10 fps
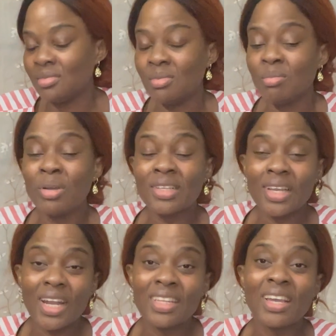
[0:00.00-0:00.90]
But
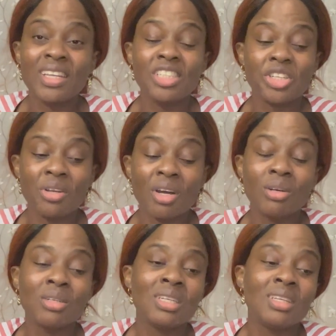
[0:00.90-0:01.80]
Canada in
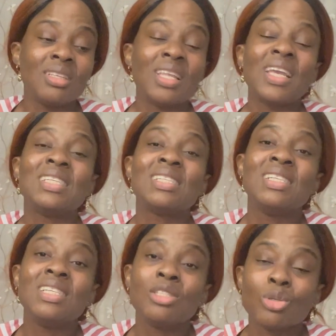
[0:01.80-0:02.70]
general, there is
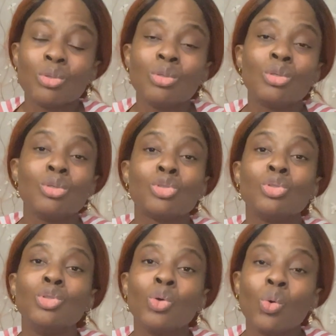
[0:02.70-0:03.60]
little to
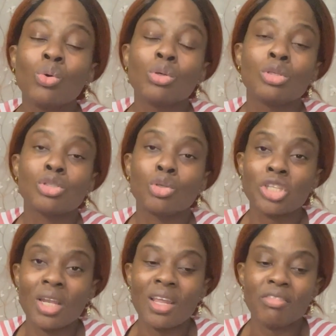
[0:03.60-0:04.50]
no
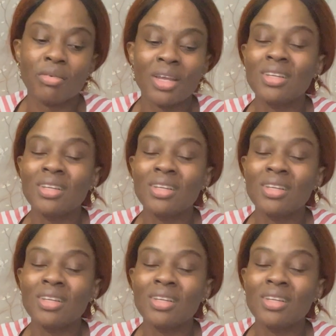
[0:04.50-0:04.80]
social life, all right?